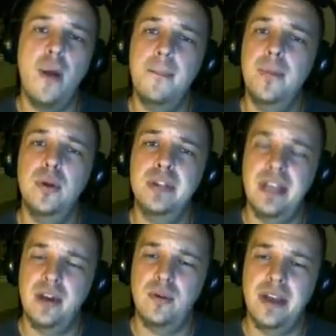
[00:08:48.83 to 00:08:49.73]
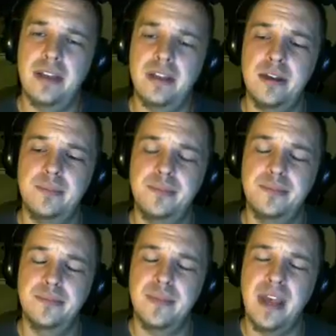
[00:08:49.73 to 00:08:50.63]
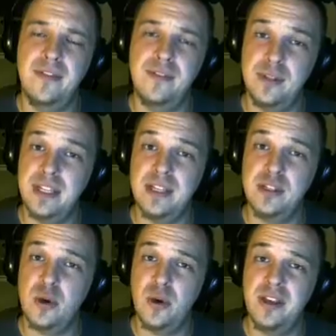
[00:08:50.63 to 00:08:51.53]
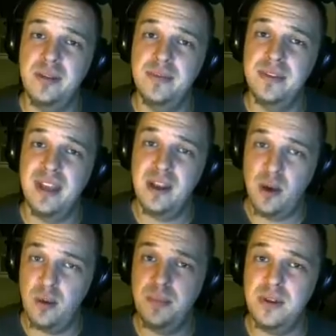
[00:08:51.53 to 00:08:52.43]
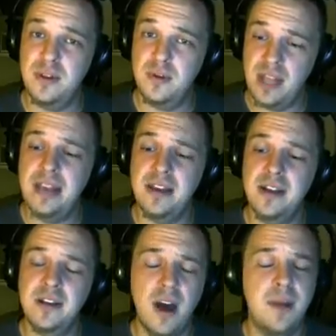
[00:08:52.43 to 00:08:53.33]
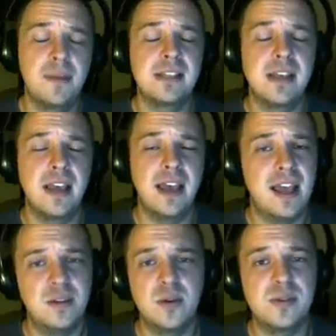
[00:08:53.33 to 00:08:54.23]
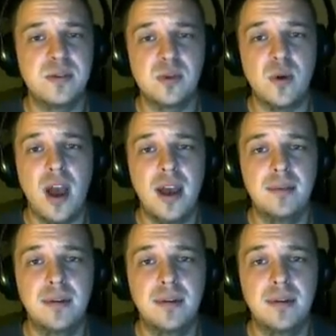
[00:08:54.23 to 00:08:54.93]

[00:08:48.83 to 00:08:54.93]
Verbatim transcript: humble narrator. If you did enjoy, I hope you will like, comment, and or subscribe.